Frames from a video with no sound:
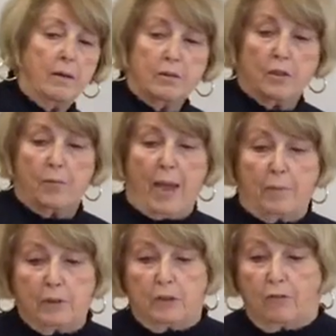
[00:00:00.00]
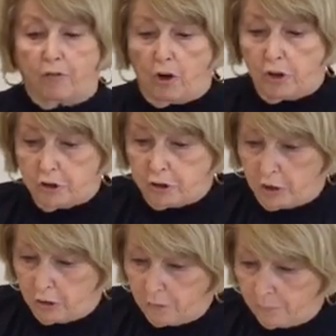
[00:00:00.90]
So that was the first
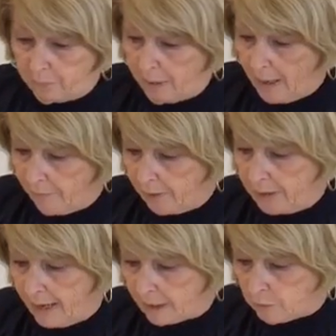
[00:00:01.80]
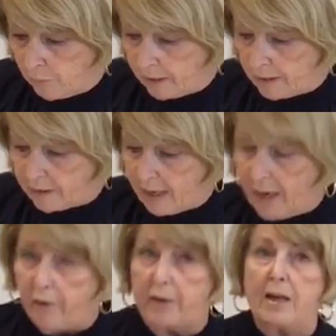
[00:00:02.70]
two. The next one is
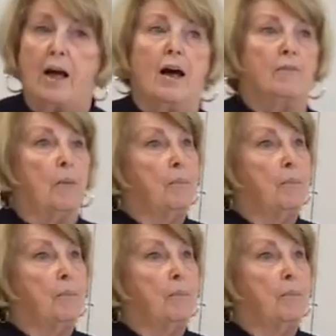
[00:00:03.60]
area of a